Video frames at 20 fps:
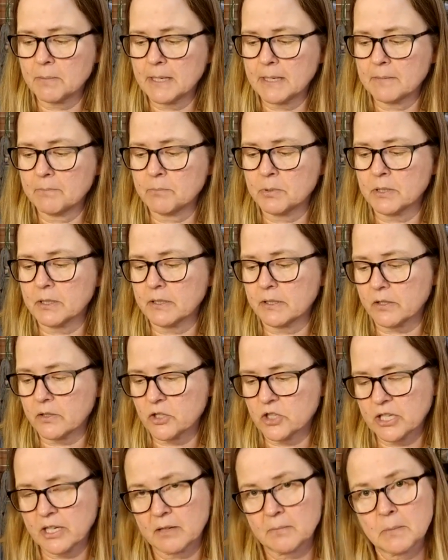but I put a little
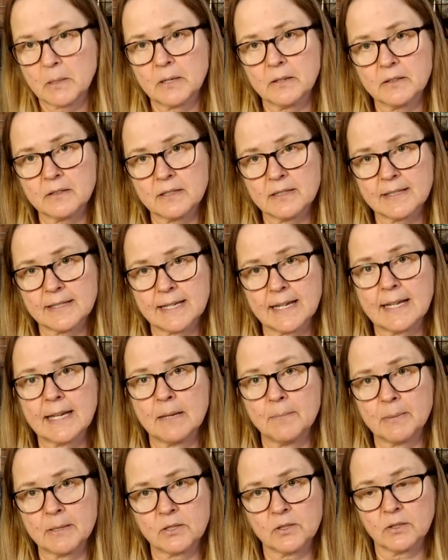check mark to say,
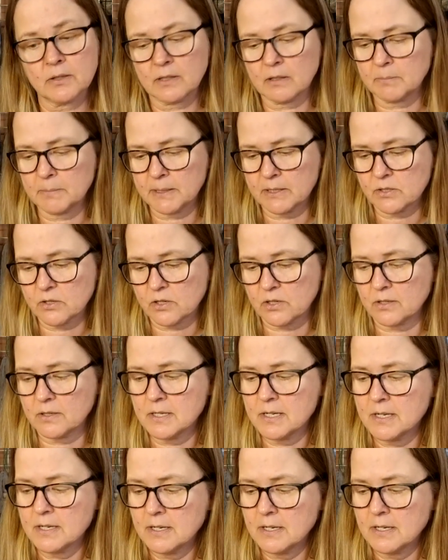yep, I took their picture.